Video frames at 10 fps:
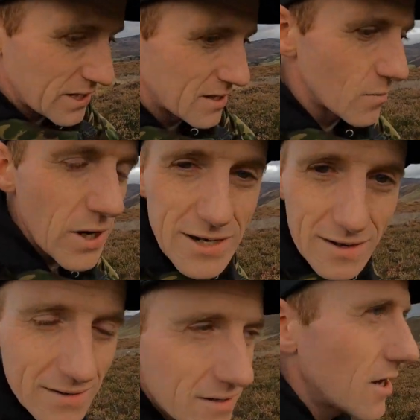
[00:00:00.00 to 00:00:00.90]
been in the winter
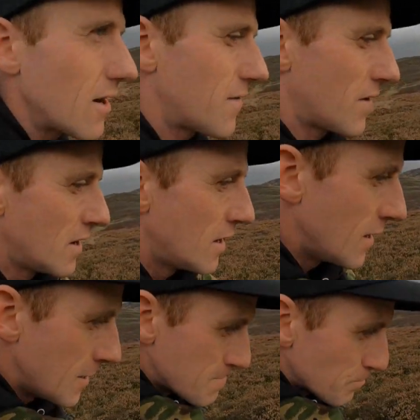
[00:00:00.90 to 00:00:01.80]
and stuff.
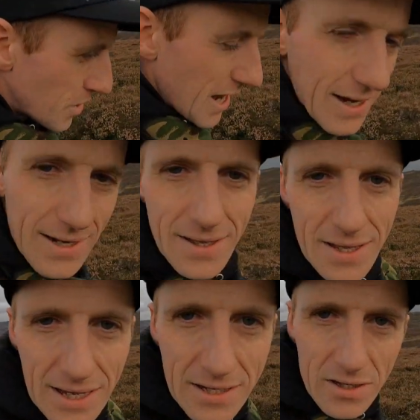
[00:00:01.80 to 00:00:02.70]
Back in the
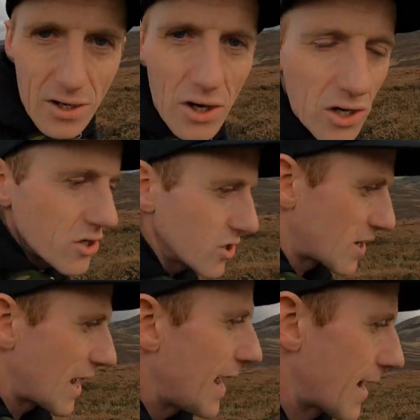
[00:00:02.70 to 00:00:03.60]
days of the horse and
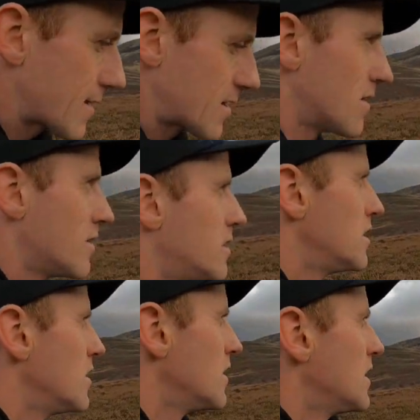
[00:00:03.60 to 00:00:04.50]
carts,
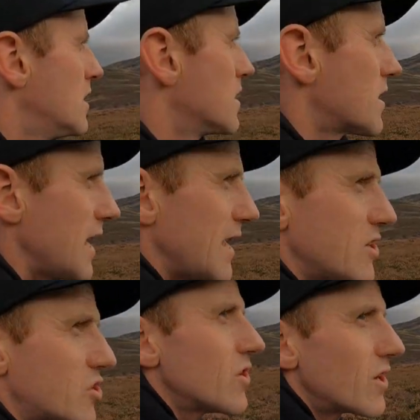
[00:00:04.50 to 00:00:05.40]
the
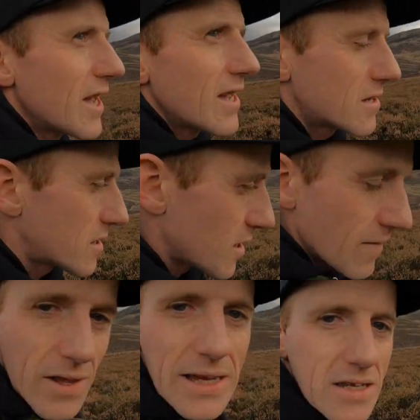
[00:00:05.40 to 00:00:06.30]
ancient days of
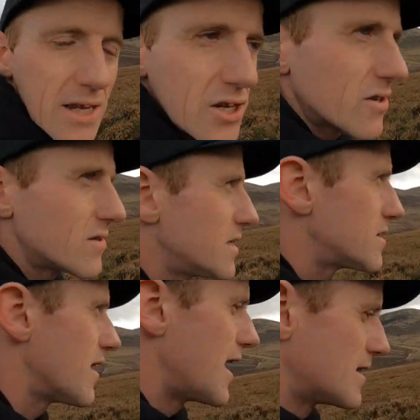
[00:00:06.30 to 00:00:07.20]
civilization on
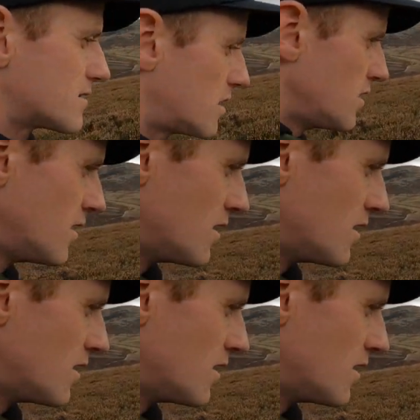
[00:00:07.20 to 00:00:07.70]
these lands.